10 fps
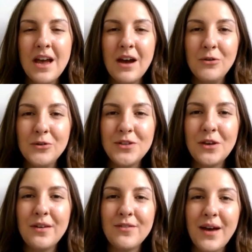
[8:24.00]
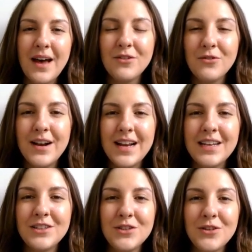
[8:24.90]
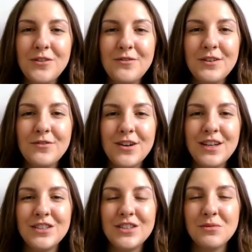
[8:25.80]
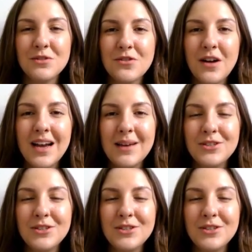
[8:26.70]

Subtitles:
Also, if you haven't already, do feel free to subscribe,